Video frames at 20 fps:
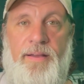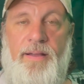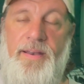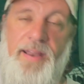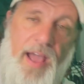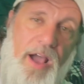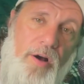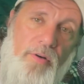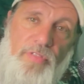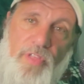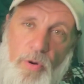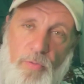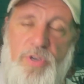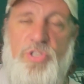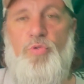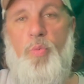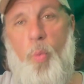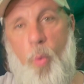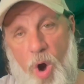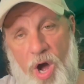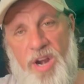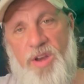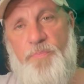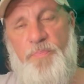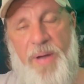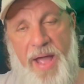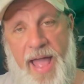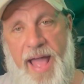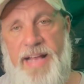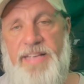Now, there was one
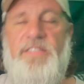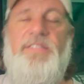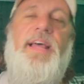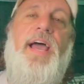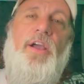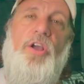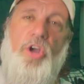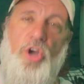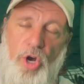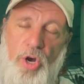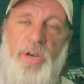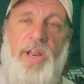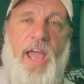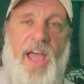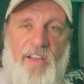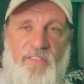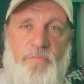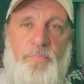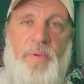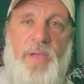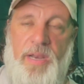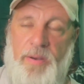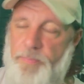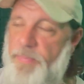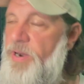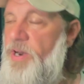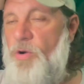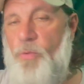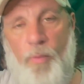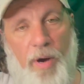pass that could have been,
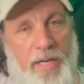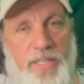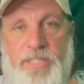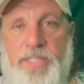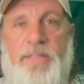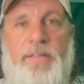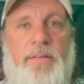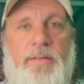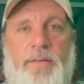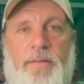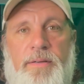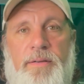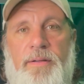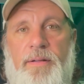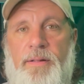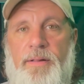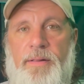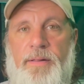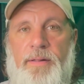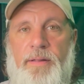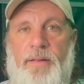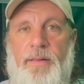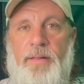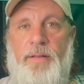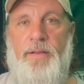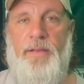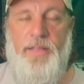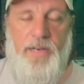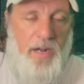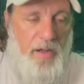but it wasn't.
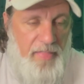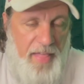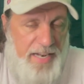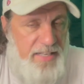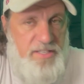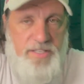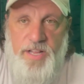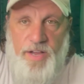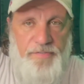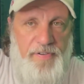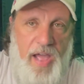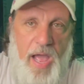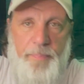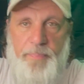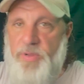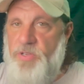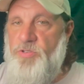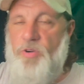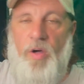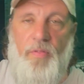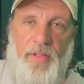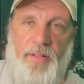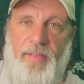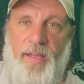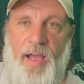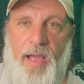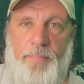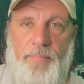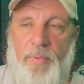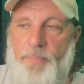You know, that stuff happens all the
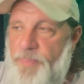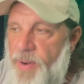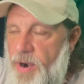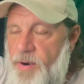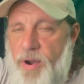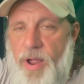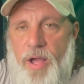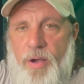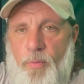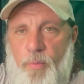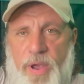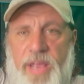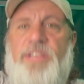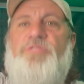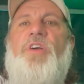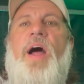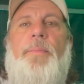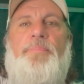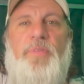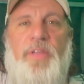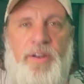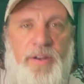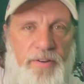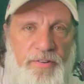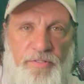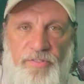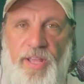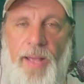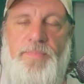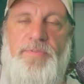time. Barra, we dropped an
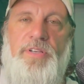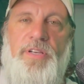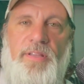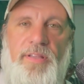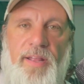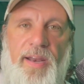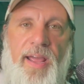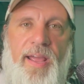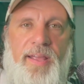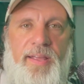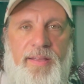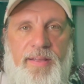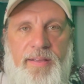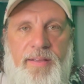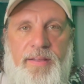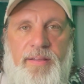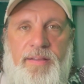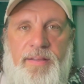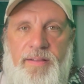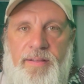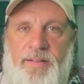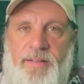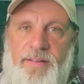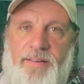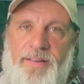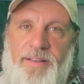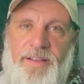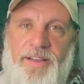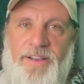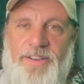interception today.
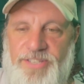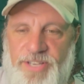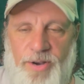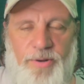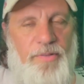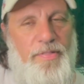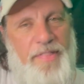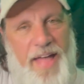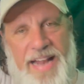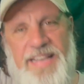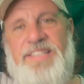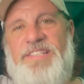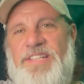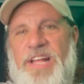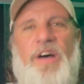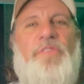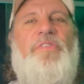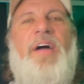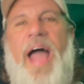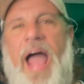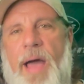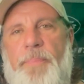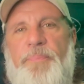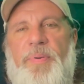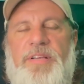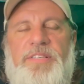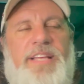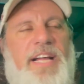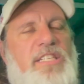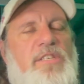So that stuff
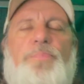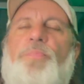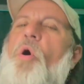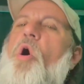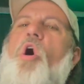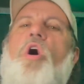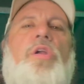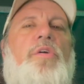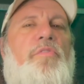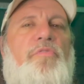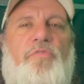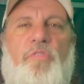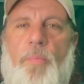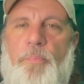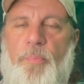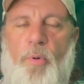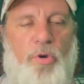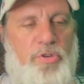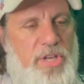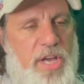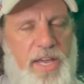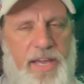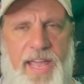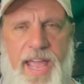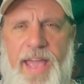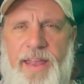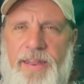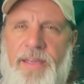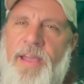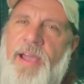happens. That's part of football. You
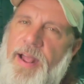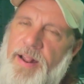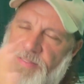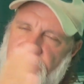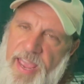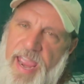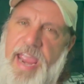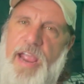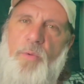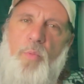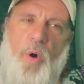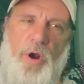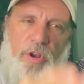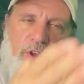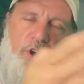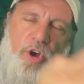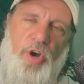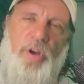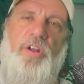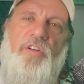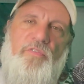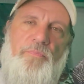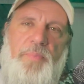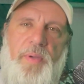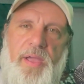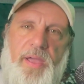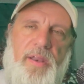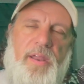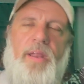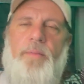can't take what could have
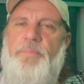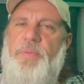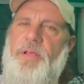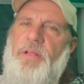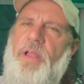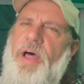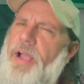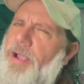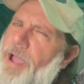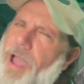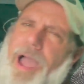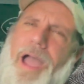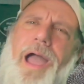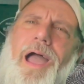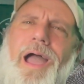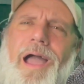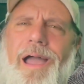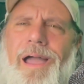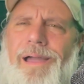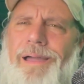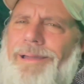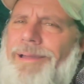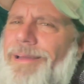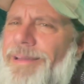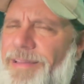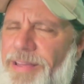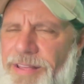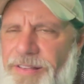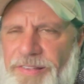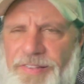been and be like, ah,
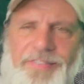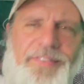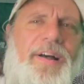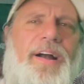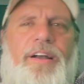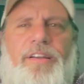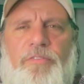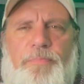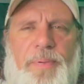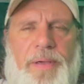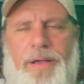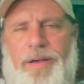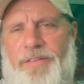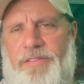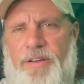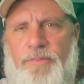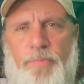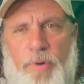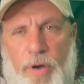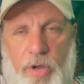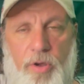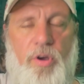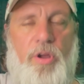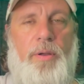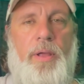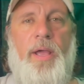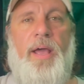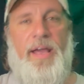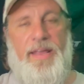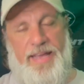he sucks because of what could
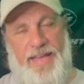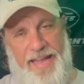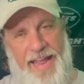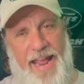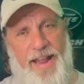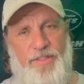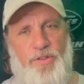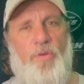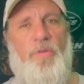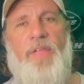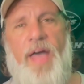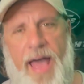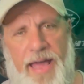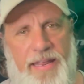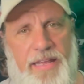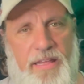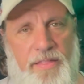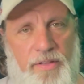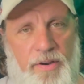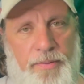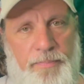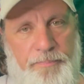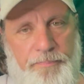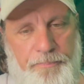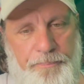have. You can't do that either.